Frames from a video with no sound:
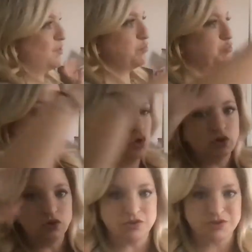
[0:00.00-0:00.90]
what
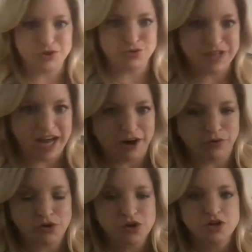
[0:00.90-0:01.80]
pulls you
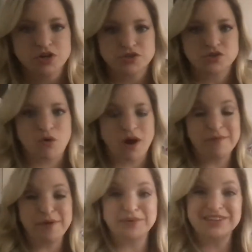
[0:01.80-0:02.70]
down. So
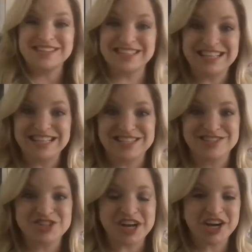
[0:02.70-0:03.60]
I'm able to sit in this
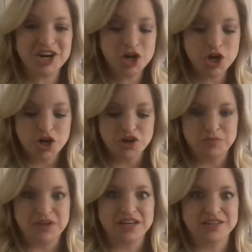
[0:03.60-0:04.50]
chair
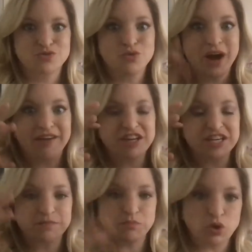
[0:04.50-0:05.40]
because gravity
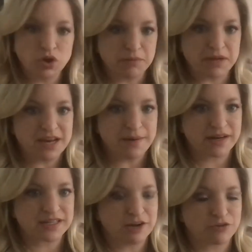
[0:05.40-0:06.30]
is pulling me
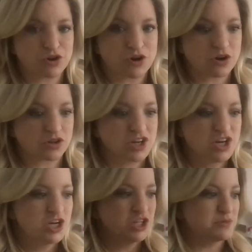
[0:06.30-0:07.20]
back down to earth.
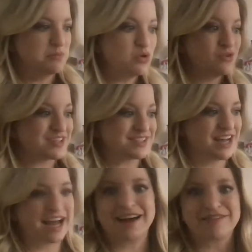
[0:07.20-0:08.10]
The moon doesn't
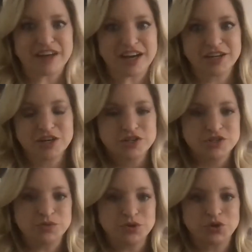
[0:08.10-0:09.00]
have that.
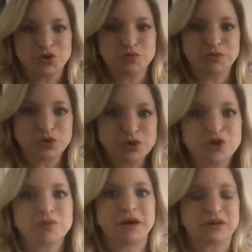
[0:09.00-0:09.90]
So when you go to the moon,
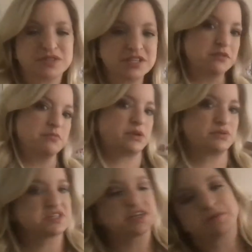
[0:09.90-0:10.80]
you're bouncing and
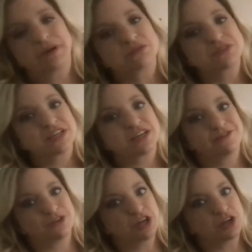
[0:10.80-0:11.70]
bouncing and bouncing. And
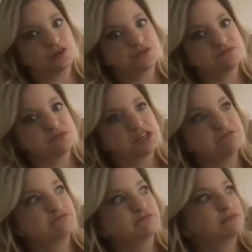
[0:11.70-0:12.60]
if you let go of something,